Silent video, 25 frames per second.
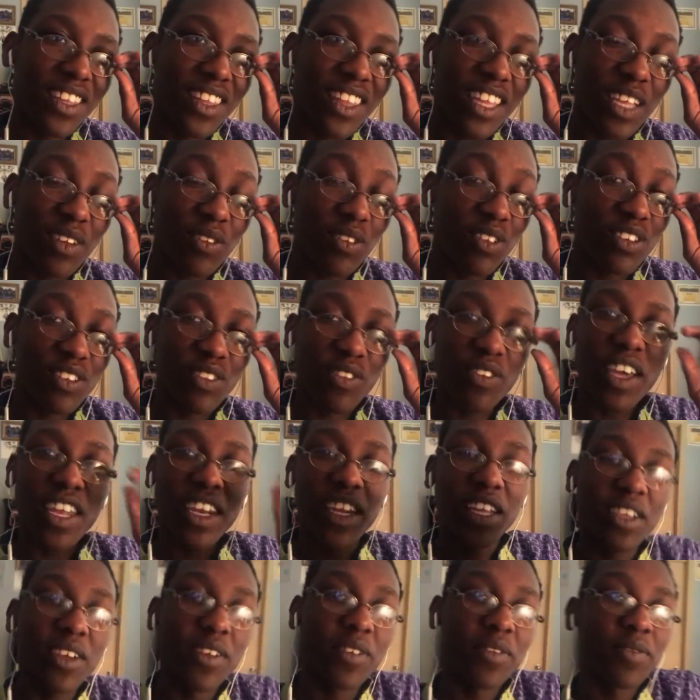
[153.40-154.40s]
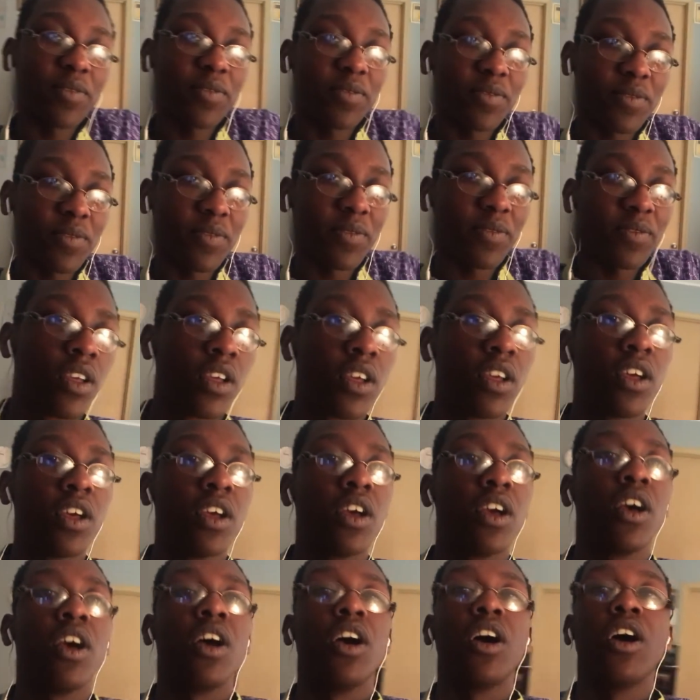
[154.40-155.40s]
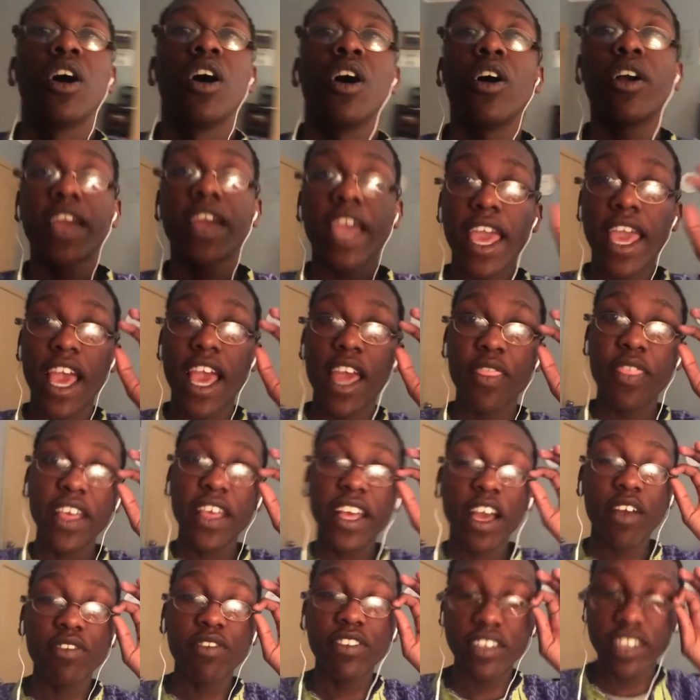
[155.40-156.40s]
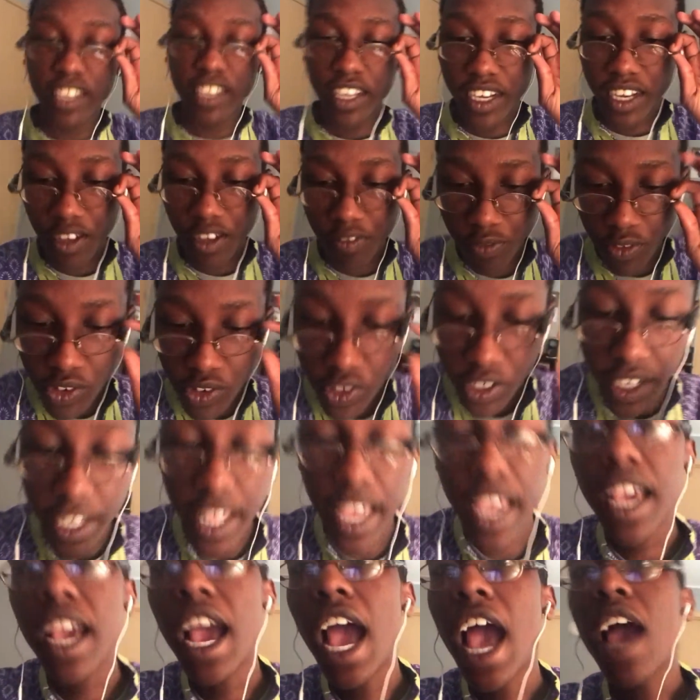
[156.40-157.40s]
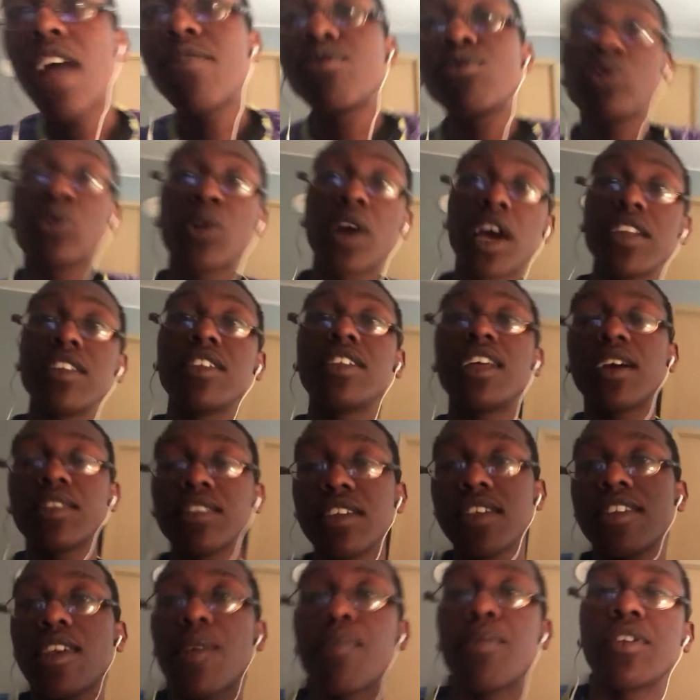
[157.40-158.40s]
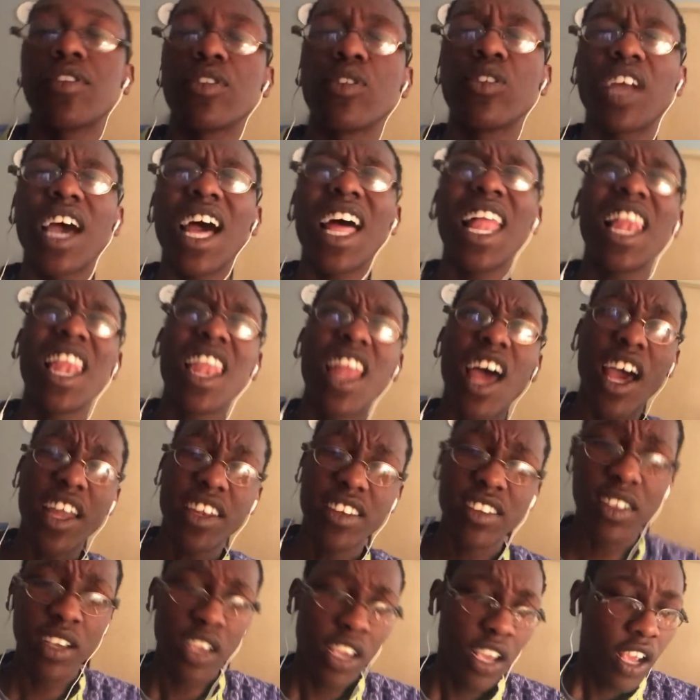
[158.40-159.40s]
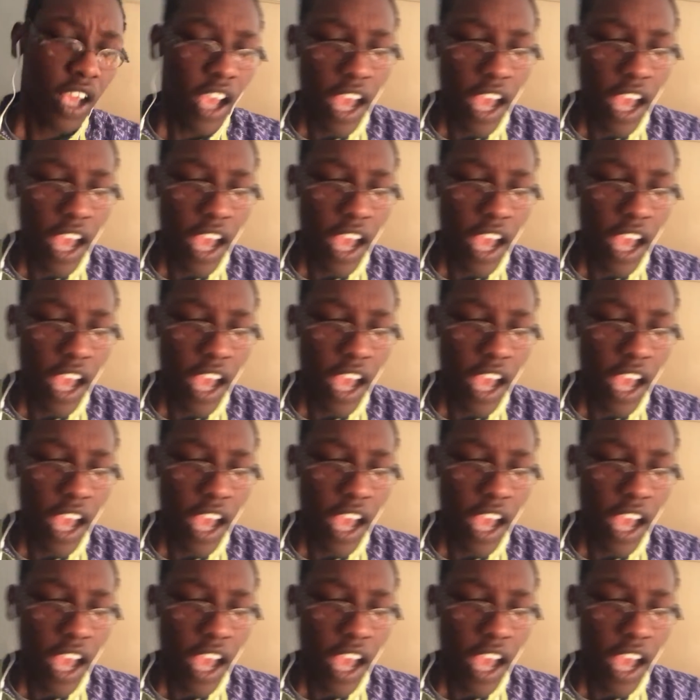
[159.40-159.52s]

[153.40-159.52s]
that was funny okay, I think I've seen enough for today. I have to cut down this episode a lot.